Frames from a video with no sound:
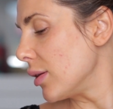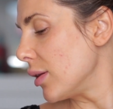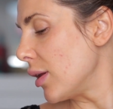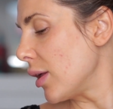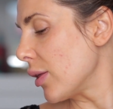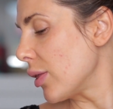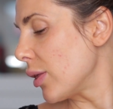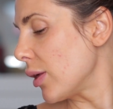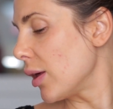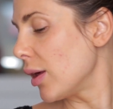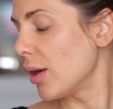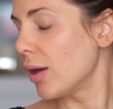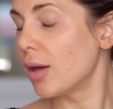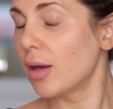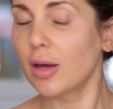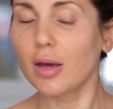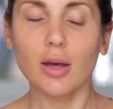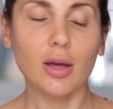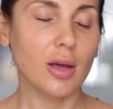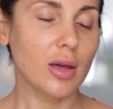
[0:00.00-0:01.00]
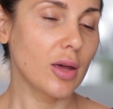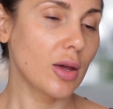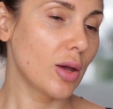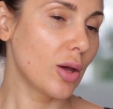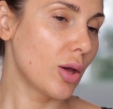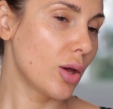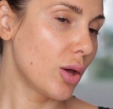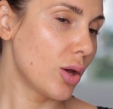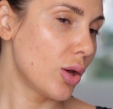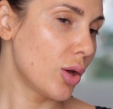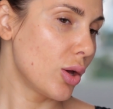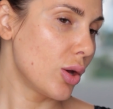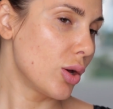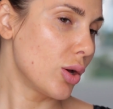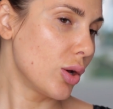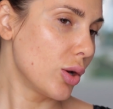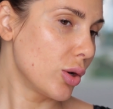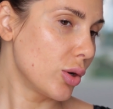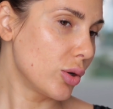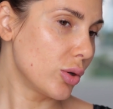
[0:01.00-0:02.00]
Nothing,
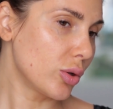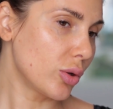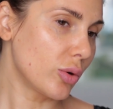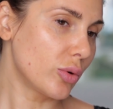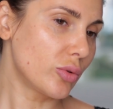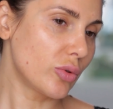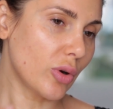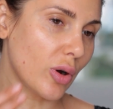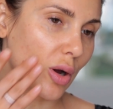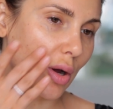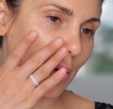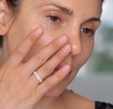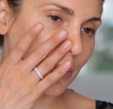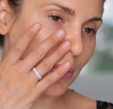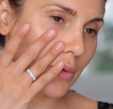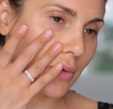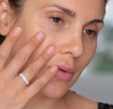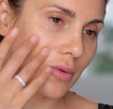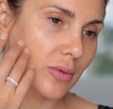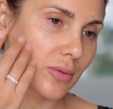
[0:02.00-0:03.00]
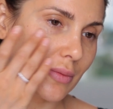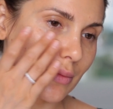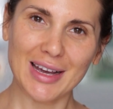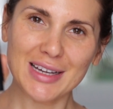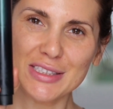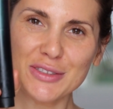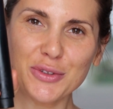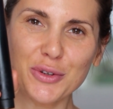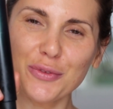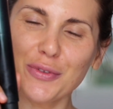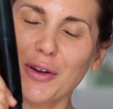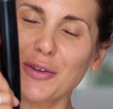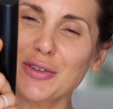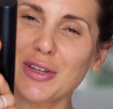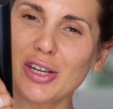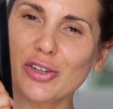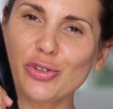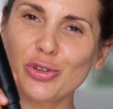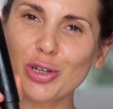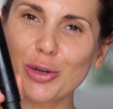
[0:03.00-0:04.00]
glow drops. As for
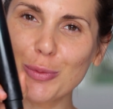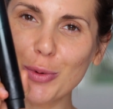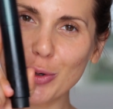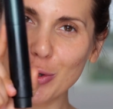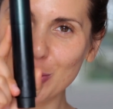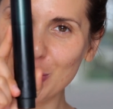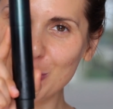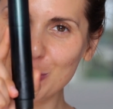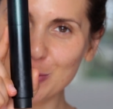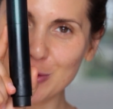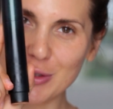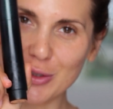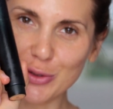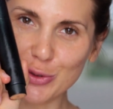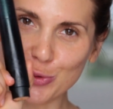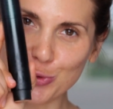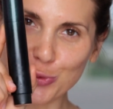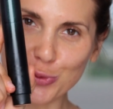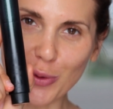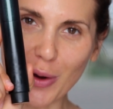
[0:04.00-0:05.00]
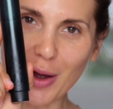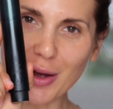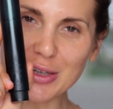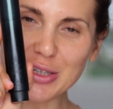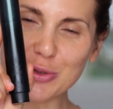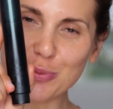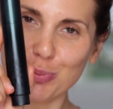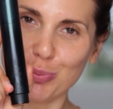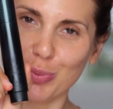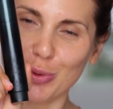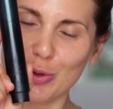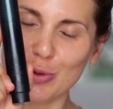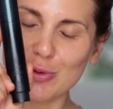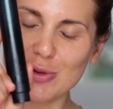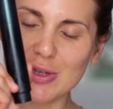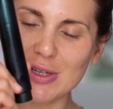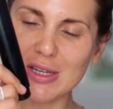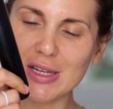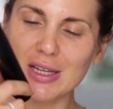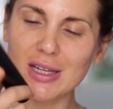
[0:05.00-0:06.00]
foundation, I'm gonna use the Surat
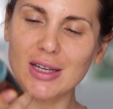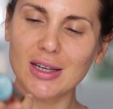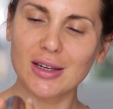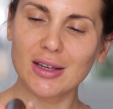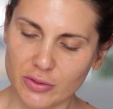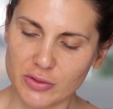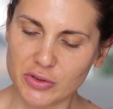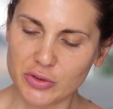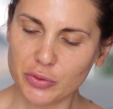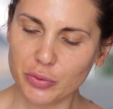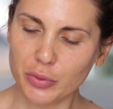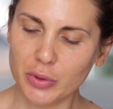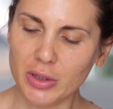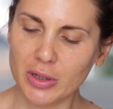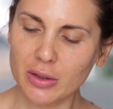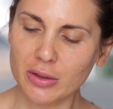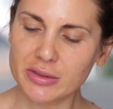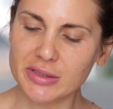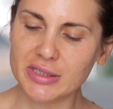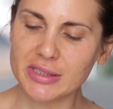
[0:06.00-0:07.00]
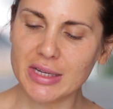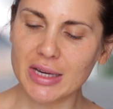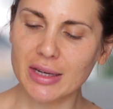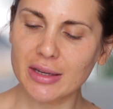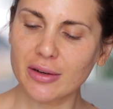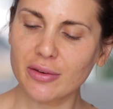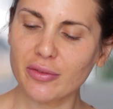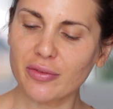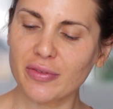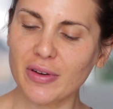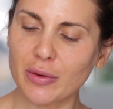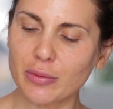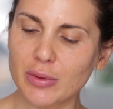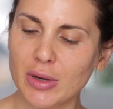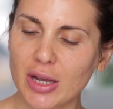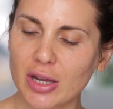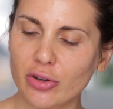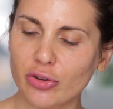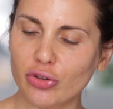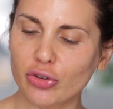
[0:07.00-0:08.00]
Beauty Surreal Skin
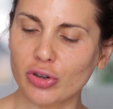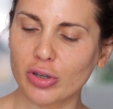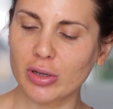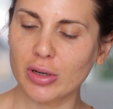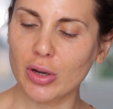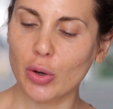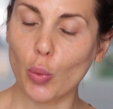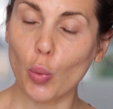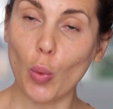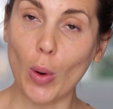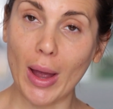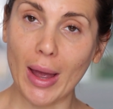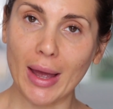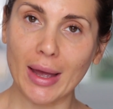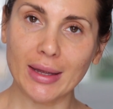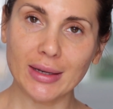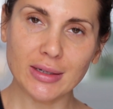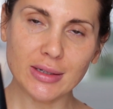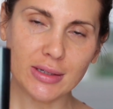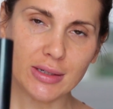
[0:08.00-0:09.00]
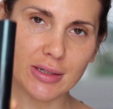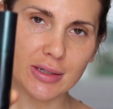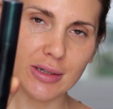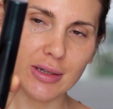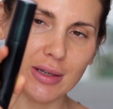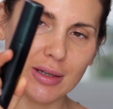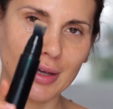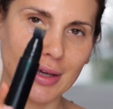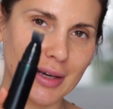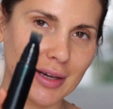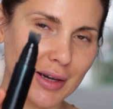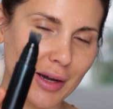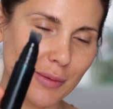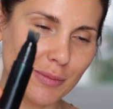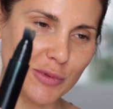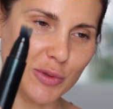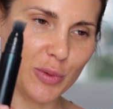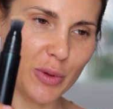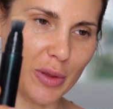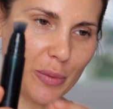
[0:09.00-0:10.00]
Foundation Wand. It
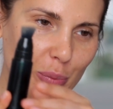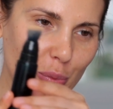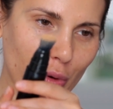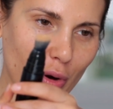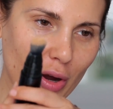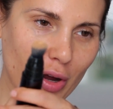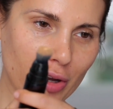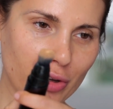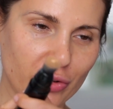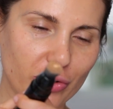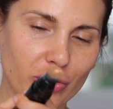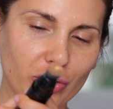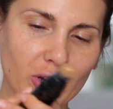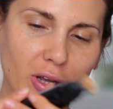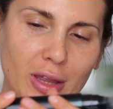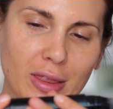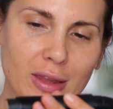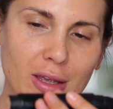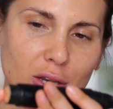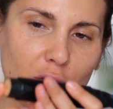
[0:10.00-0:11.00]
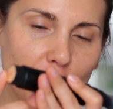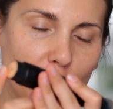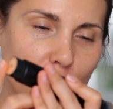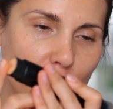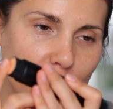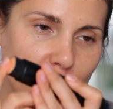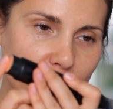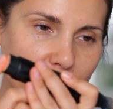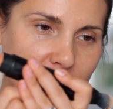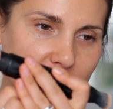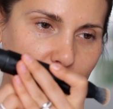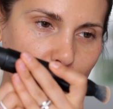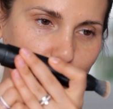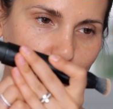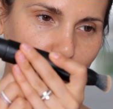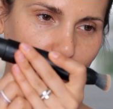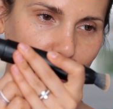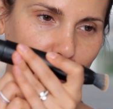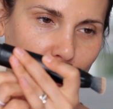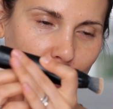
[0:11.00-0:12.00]
comes with a brush, and then you just
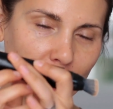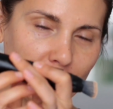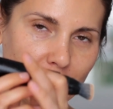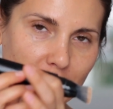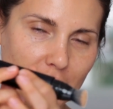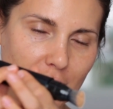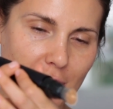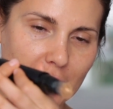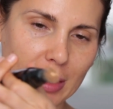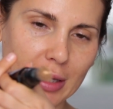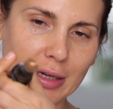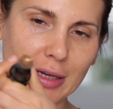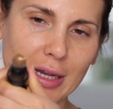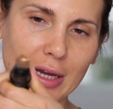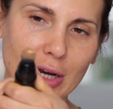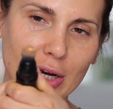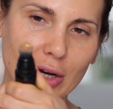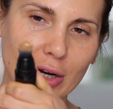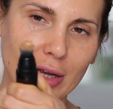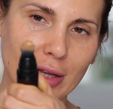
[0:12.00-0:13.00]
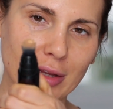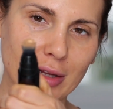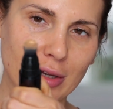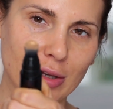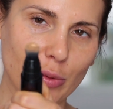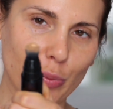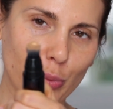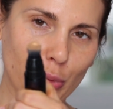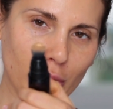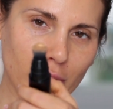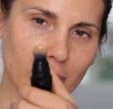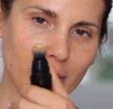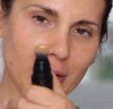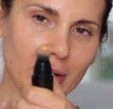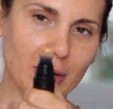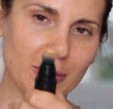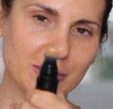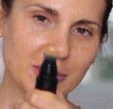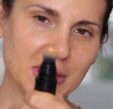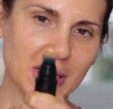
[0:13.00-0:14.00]
push it in here, and then the product
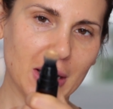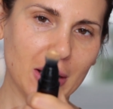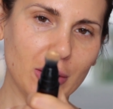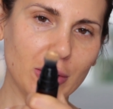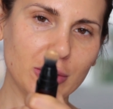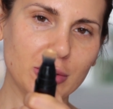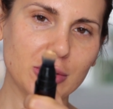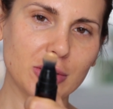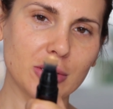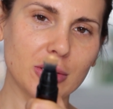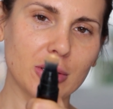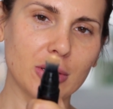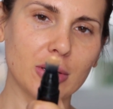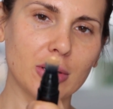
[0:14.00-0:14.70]
comes out.